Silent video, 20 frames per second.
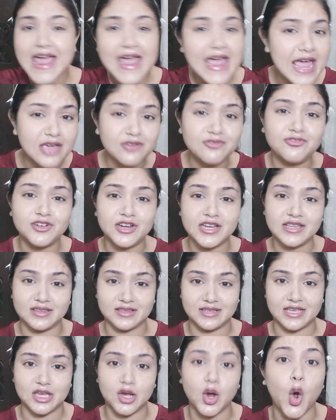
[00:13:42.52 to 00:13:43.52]

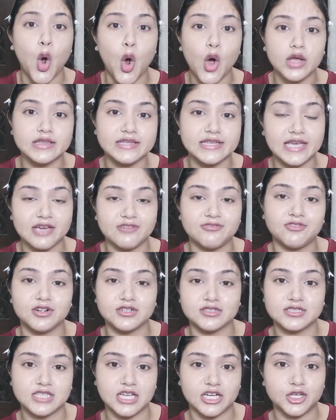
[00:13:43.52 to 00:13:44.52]
everything, all the
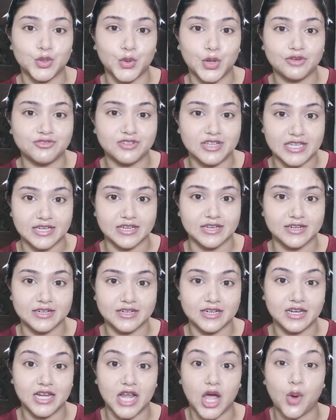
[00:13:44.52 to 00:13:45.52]
efforts that you have taken
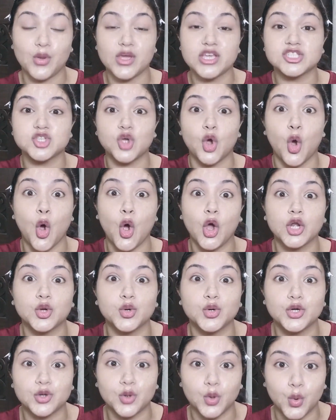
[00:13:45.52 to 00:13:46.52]
till now is all
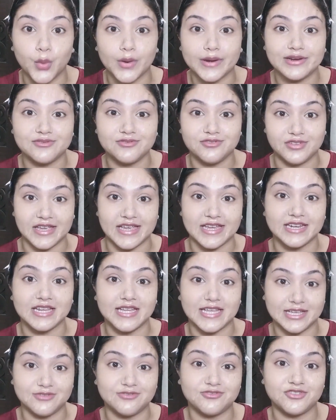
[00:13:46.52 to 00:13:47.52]
going to go in vain
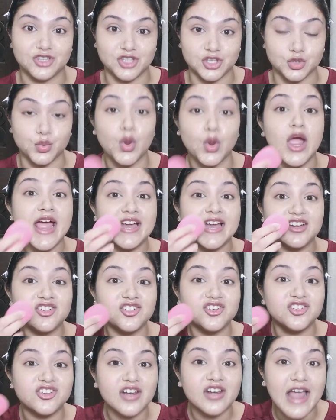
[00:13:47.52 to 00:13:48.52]
if you
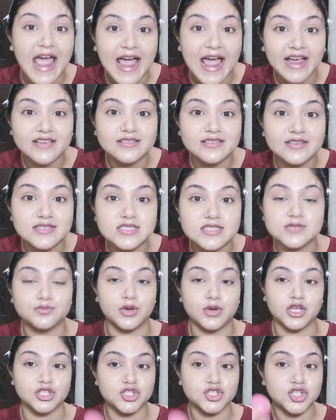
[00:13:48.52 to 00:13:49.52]
drag the
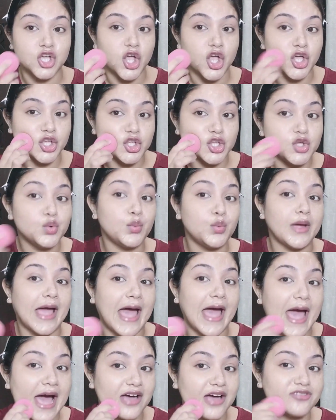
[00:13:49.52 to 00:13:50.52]
sponge. You
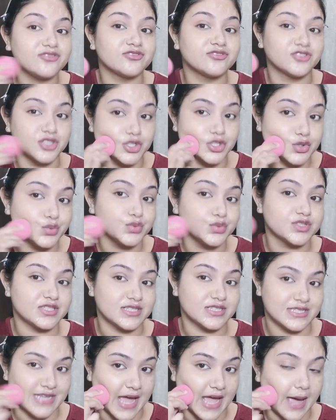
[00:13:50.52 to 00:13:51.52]
have to
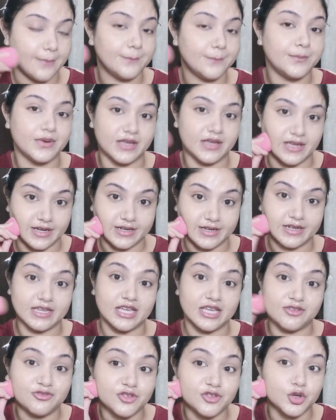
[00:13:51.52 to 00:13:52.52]
stamp it.
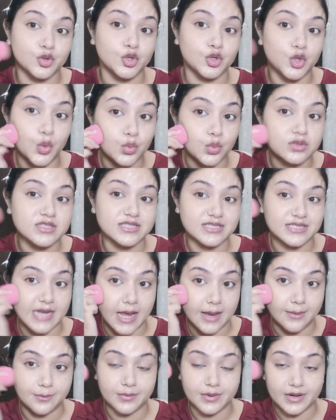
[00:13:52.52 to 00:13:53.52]
If you don't
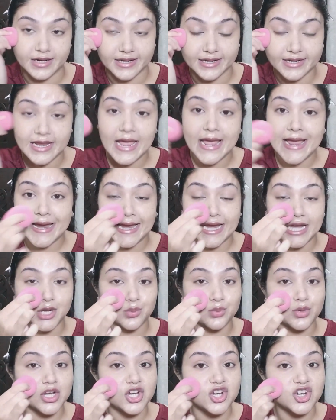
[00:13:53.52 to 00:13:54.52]
stamp it,
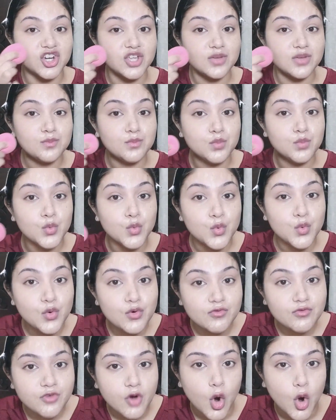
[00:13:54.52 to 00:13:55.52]
it will
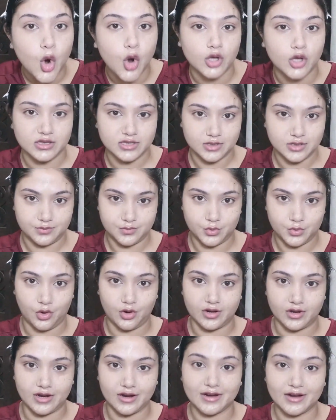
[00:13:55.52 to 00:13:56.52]
remove all the
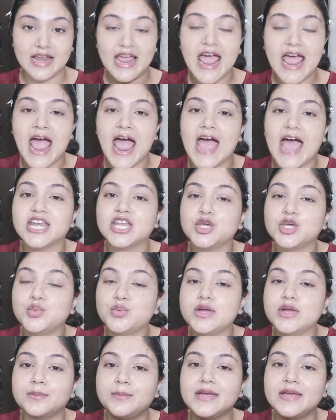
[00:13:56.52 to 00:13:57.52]
product and you
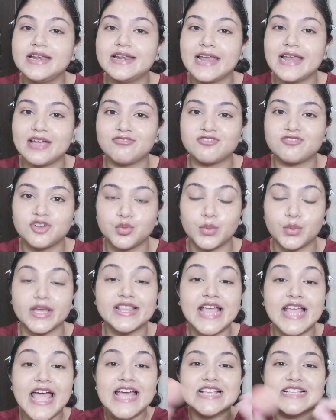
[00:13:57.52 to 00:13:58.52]
will be left
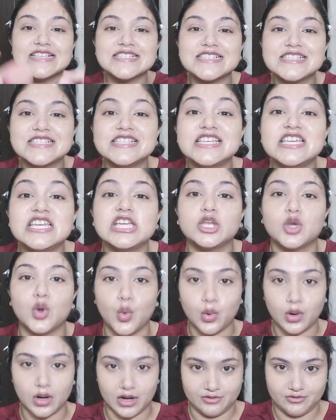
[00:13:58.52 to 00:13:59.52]
with
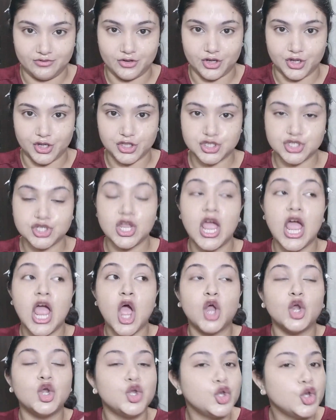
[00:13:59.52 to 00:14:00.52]
zero coverage,
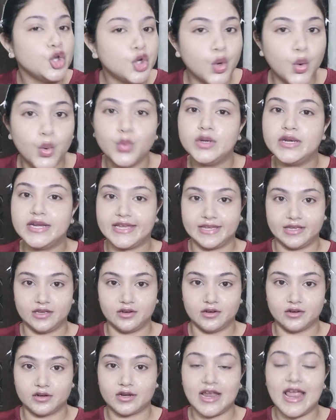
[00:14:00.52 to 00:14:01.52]
no
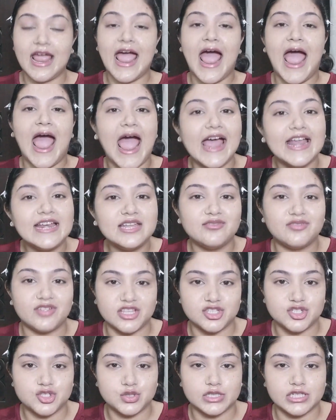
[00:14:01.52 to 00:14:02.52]
layer, and
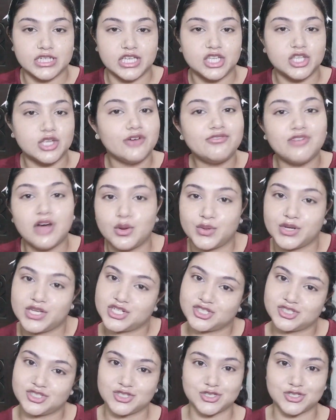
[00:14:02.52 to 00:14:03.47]
eventually your foundation